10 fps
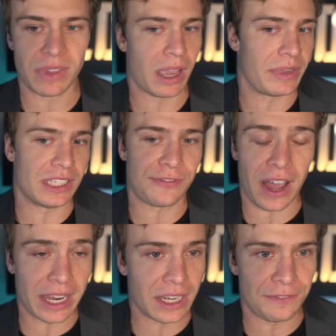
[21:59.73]
I mean, he's
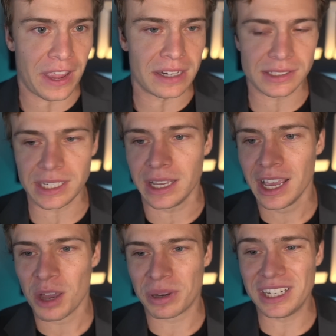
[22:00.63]
fine in fantasy,
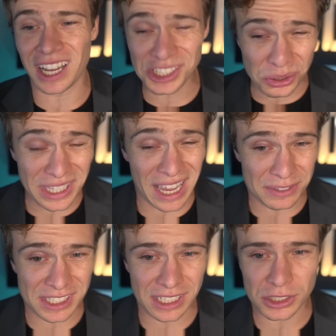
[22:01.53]
but he does only have
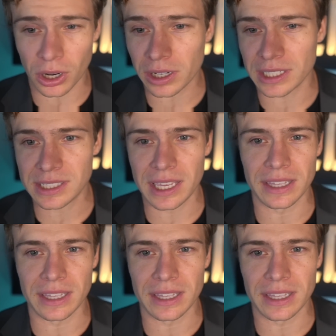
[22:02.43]
six targets in